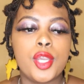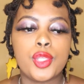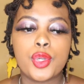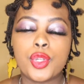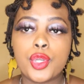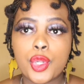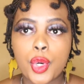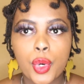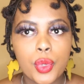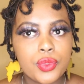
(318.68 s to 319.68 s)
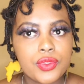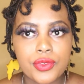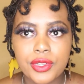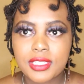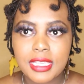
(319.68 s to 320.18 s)
your notes
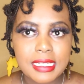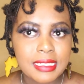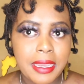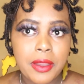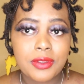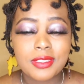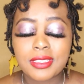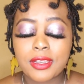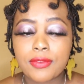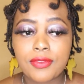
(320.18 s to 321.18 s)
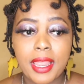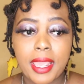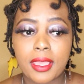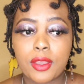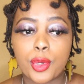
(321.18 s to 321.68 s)
written down instead of
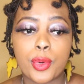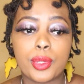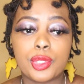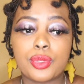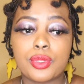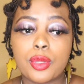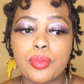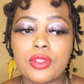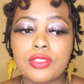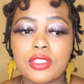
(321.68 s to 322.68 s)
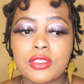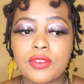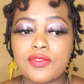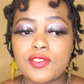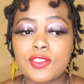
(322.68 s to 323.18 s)
like going through the process
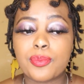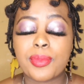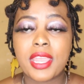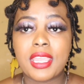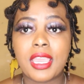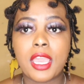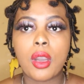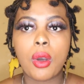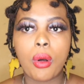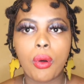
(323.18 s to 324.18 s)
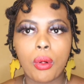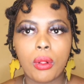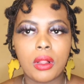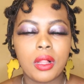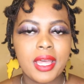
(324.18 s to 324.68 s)
of just buying a
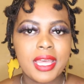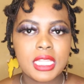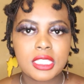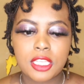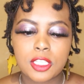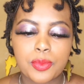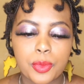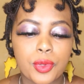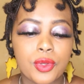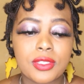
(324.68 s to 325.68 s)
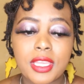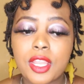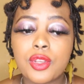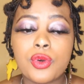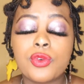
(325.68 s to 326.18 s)
whole textbook, because
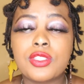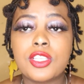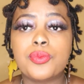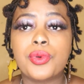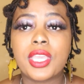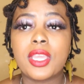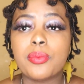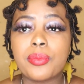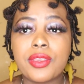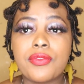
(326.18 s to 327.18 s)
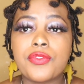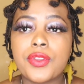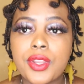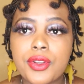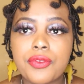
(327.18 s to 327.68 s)
I know textbook can be
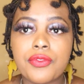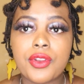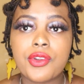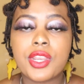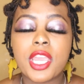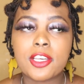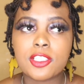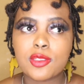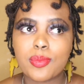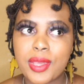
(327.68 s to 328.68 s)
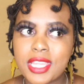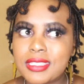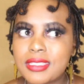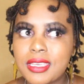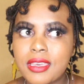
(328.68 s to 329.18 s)
very very
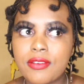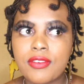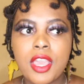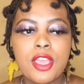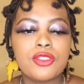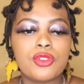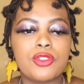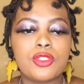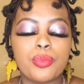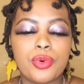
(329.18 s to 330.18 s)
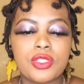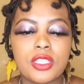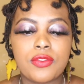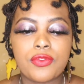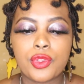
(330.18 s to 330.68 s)
expensive. So it's
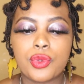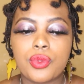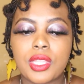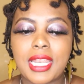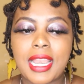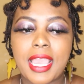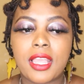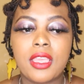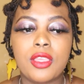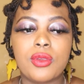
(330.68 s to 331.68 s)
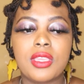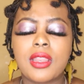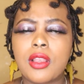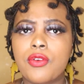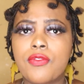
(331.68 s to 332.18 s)
important for you that like you
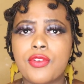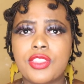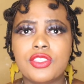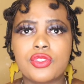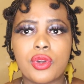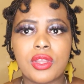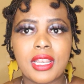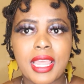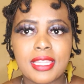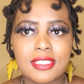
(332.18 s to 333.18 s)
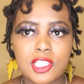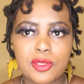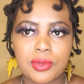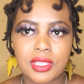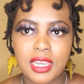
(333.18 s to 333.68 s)
either look for this online
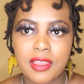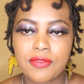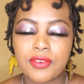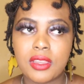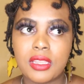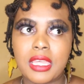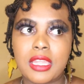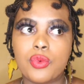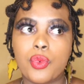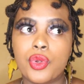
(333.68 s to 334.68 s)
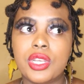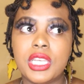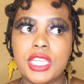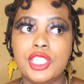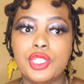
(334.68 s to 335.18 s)
textbook that are free that won't
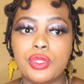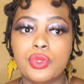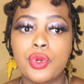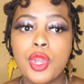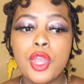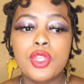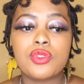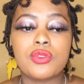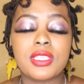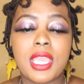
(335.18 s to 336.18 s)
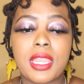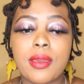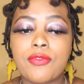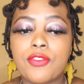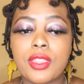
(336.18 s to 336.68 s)
need you to sign
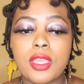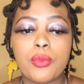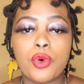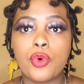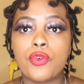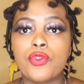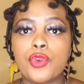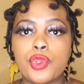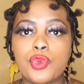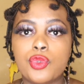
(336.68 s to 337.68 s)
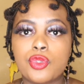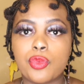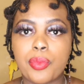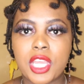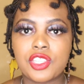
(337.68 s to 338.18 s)
up for them, or for you
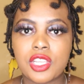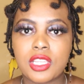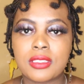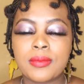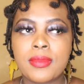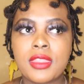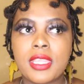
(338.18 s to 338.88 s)
to purchase